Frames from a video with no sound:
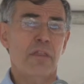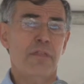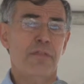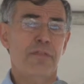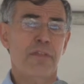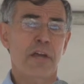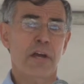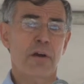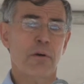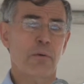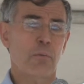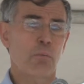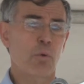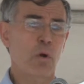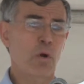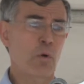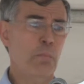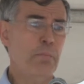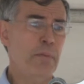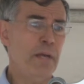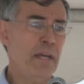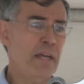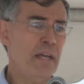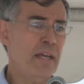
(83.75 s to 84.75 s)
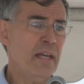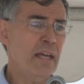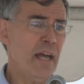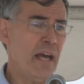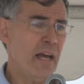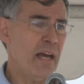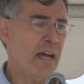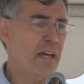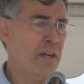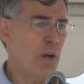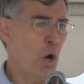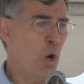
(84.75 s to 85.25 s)
There will be
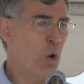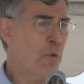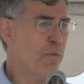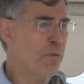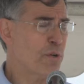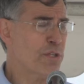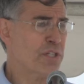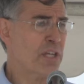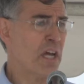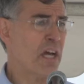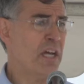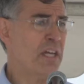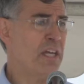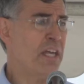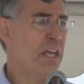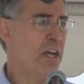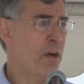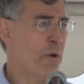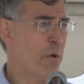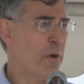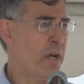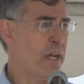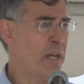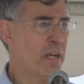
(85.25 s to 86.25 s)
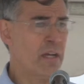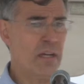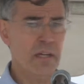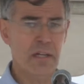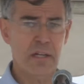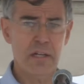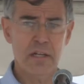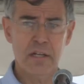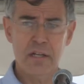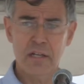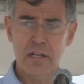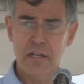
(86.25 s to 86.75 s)
an oversight hearing
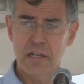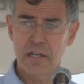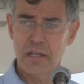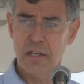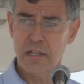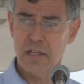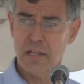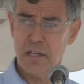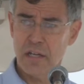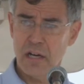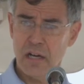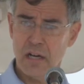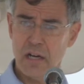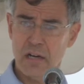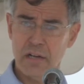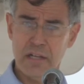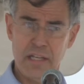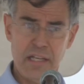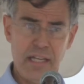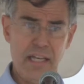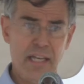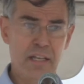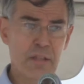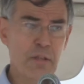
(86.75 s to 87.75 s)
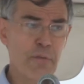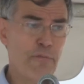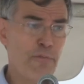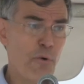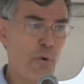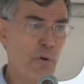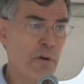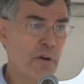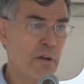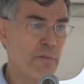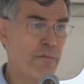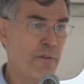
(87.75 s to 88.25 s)
in the
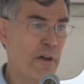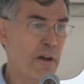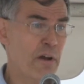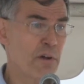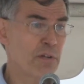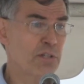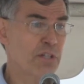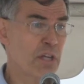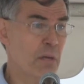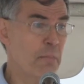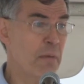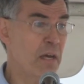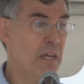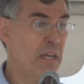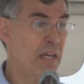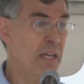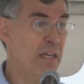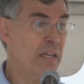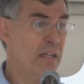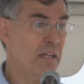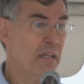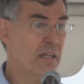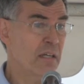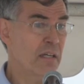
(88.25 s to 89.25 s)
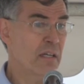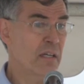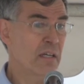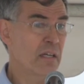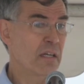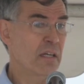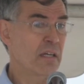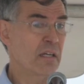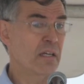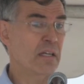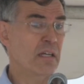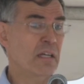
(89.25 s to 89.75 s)
Foreign Affairs Committee
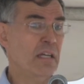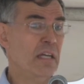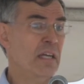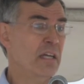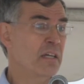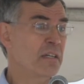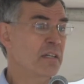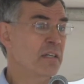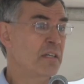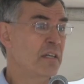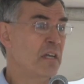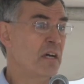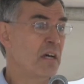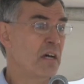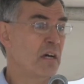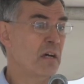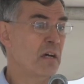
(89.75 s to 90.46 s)
in